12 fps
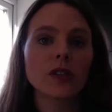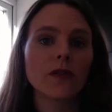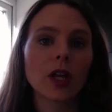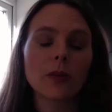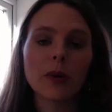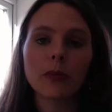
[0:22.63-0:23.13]
or a
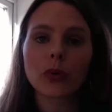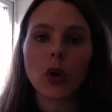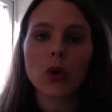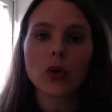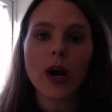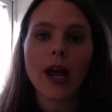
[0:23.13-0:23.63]
development
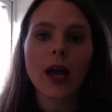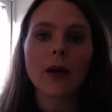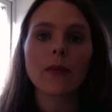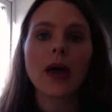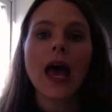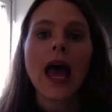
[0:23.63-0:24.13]

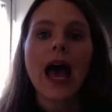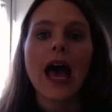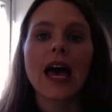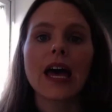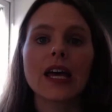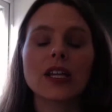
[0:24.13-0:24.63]
program
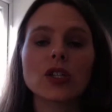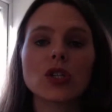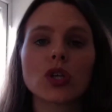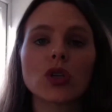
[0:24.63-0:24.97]
and